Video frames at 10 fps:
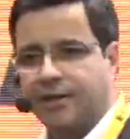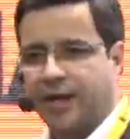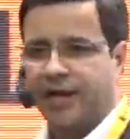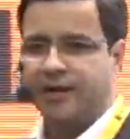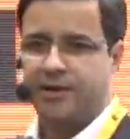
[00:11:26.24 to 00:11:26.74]

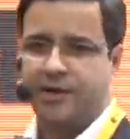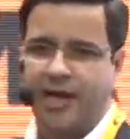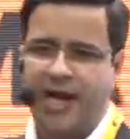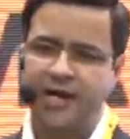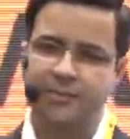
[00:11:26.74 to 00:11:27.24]
can
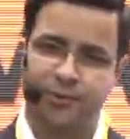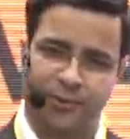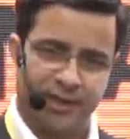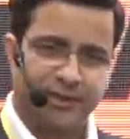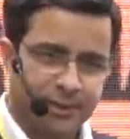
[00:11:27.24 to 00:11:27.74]
add a
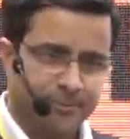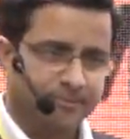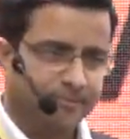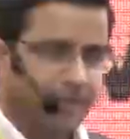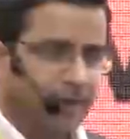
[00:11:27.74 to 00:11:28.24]
product,
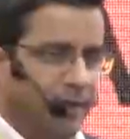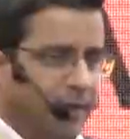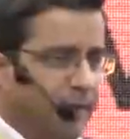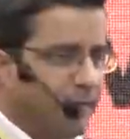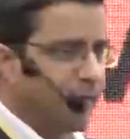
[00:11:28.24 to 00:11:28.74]

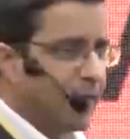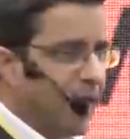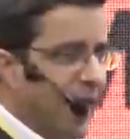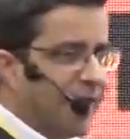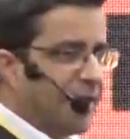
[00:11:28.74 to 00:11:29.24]

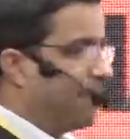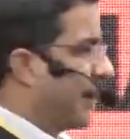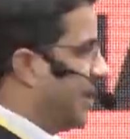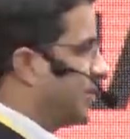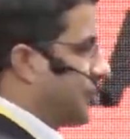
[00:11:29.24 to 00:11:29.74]
add a
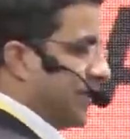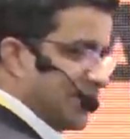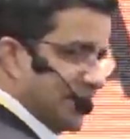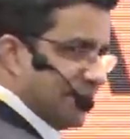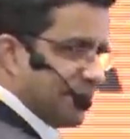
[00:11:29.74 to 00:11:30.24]
price to it